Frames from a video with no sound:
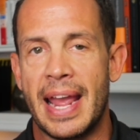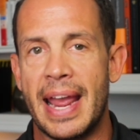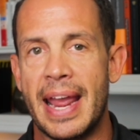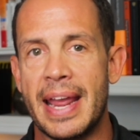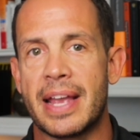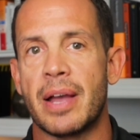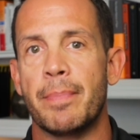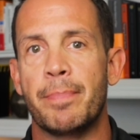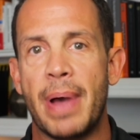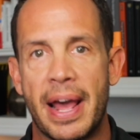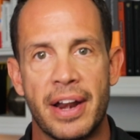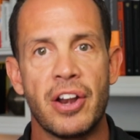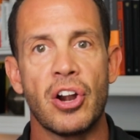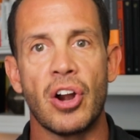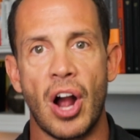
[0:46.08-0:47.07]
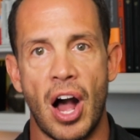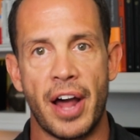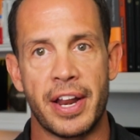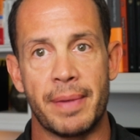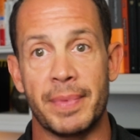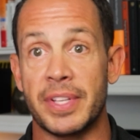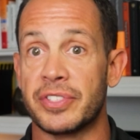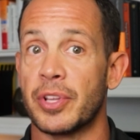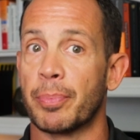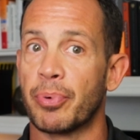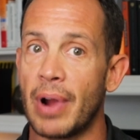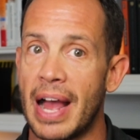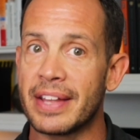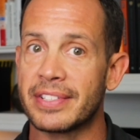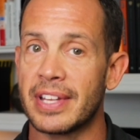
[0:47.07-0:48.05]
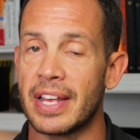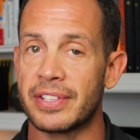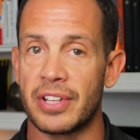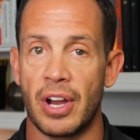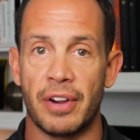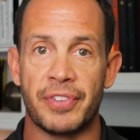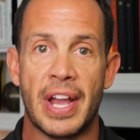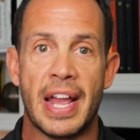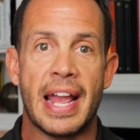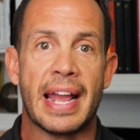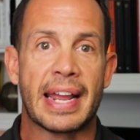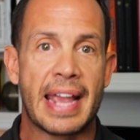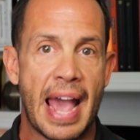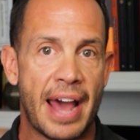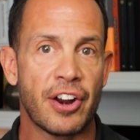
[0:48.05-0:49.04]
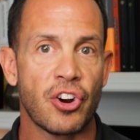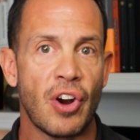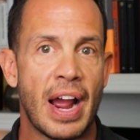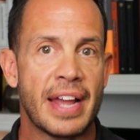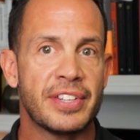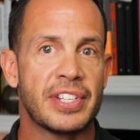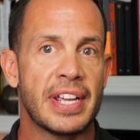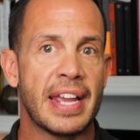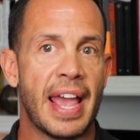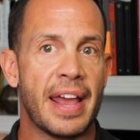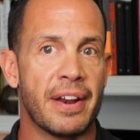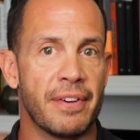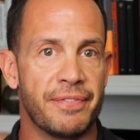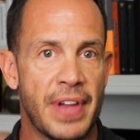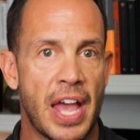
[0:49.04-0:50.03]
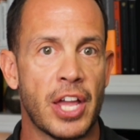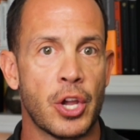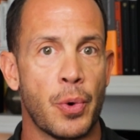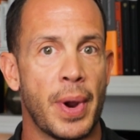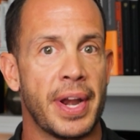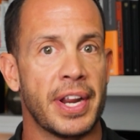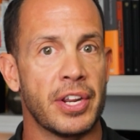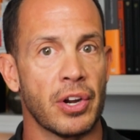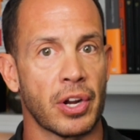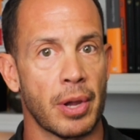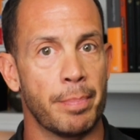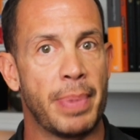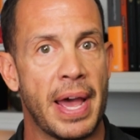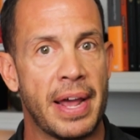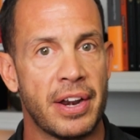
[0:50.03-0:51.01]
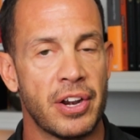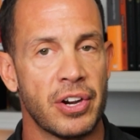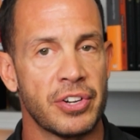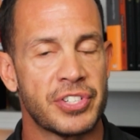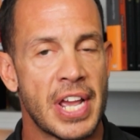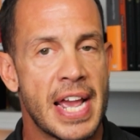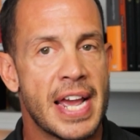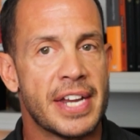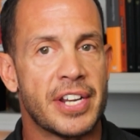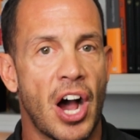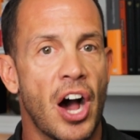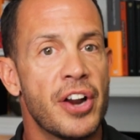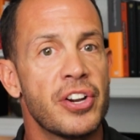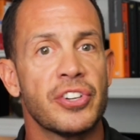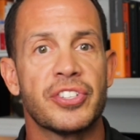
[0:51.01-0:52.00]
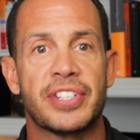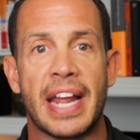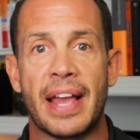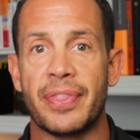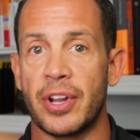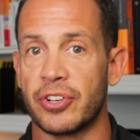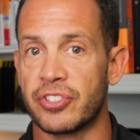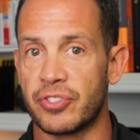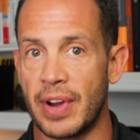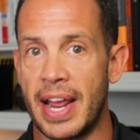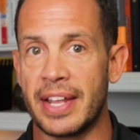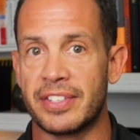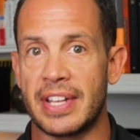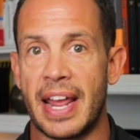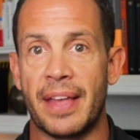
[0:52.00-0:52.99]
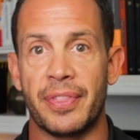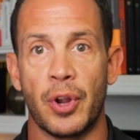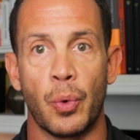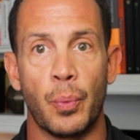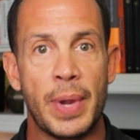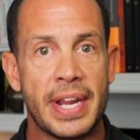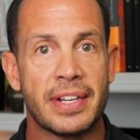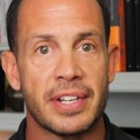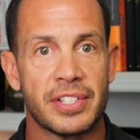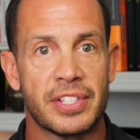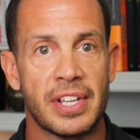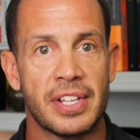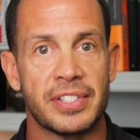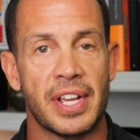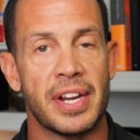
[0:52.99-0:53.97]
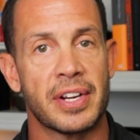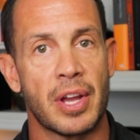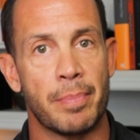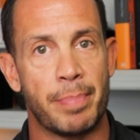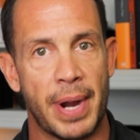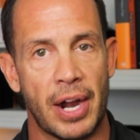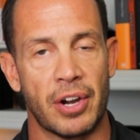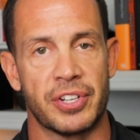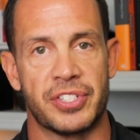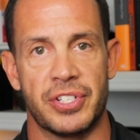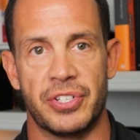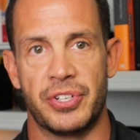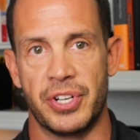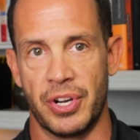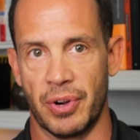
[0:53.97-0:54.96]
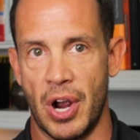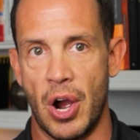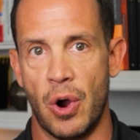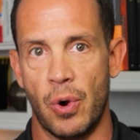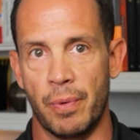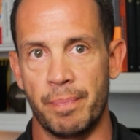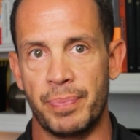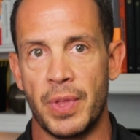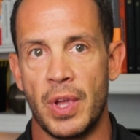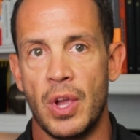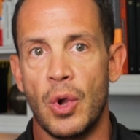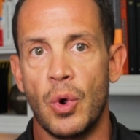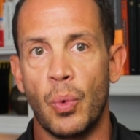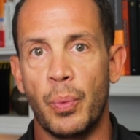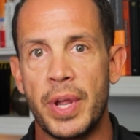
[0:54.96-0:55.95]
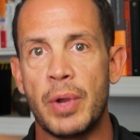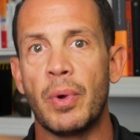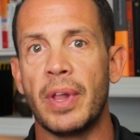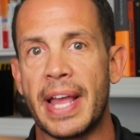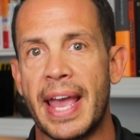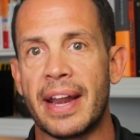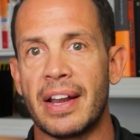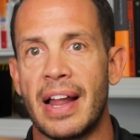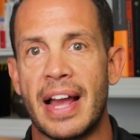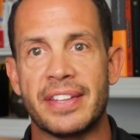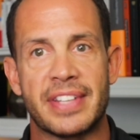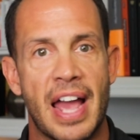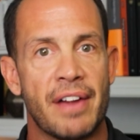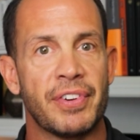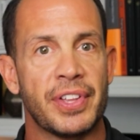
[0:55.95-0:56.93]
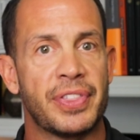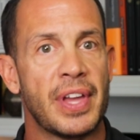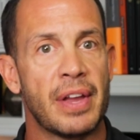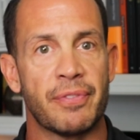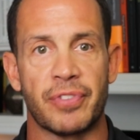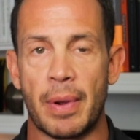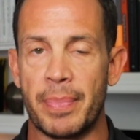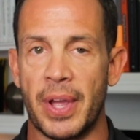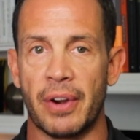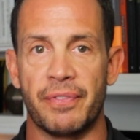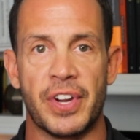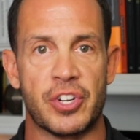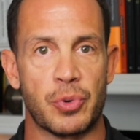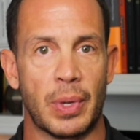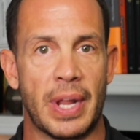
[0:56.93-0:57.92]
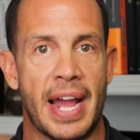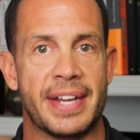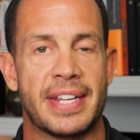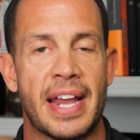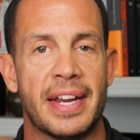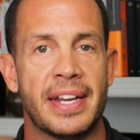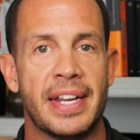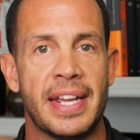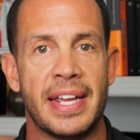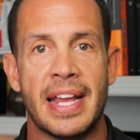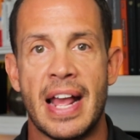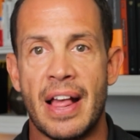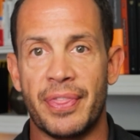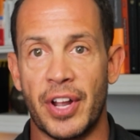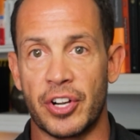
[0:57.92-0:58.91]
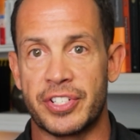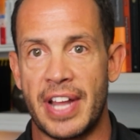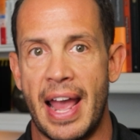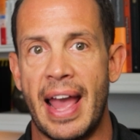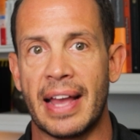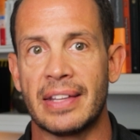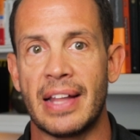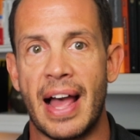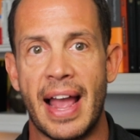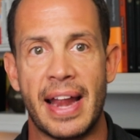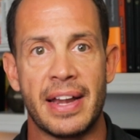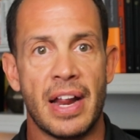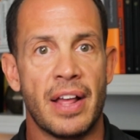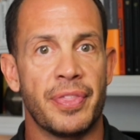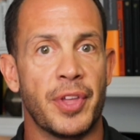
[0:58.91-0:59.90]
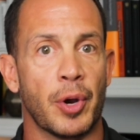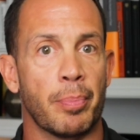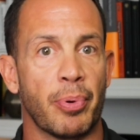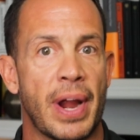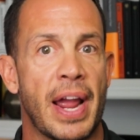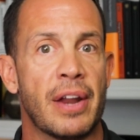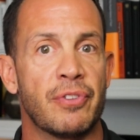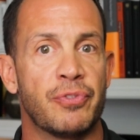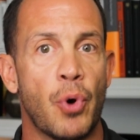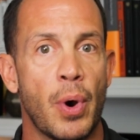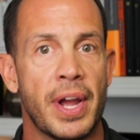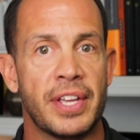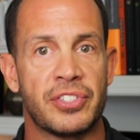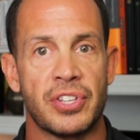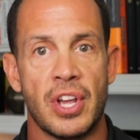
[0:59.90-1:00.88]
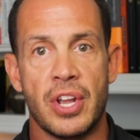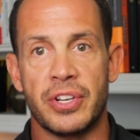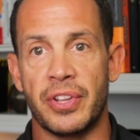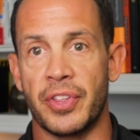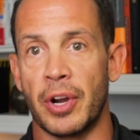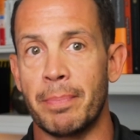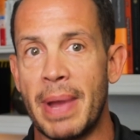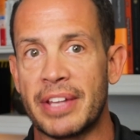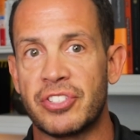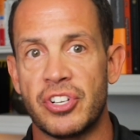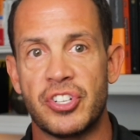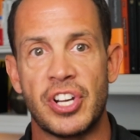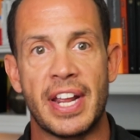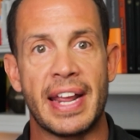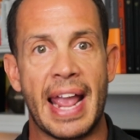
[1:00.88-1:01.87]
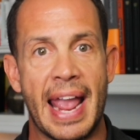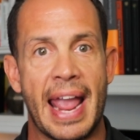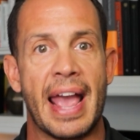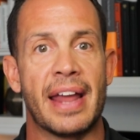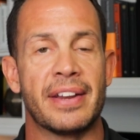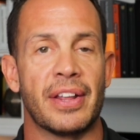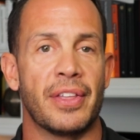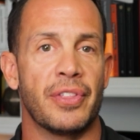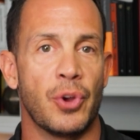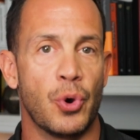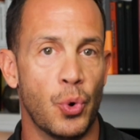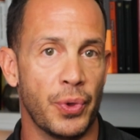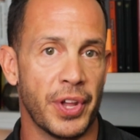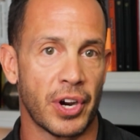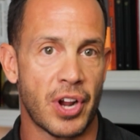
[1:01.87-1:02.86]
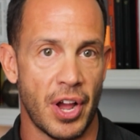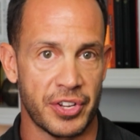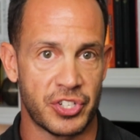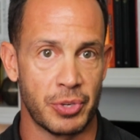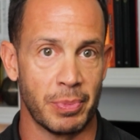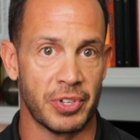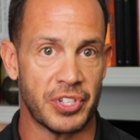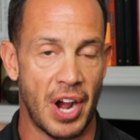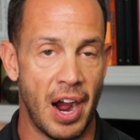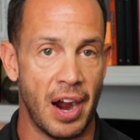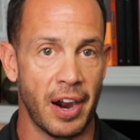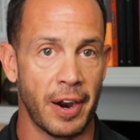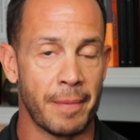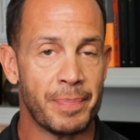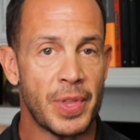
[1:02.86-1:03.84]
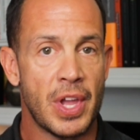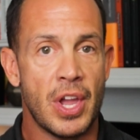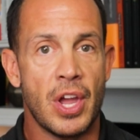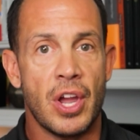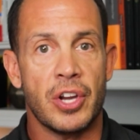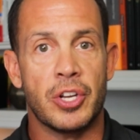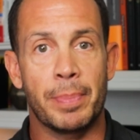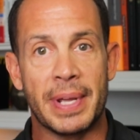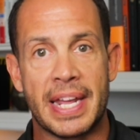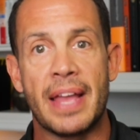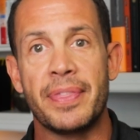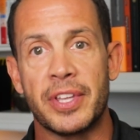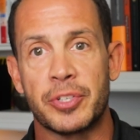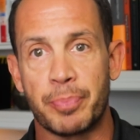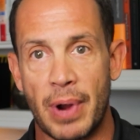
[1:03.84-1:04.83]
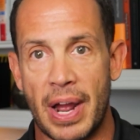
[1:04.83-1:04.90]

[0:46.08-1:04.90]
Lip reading: A competitor audit is the process of categorizing and evaluating your competitors to understand their strengths and their weaknesses in comparison to your own. We will analyze everything from their visual identity, their tagline, their brand voice, to their messaging and who their customers are. To begin this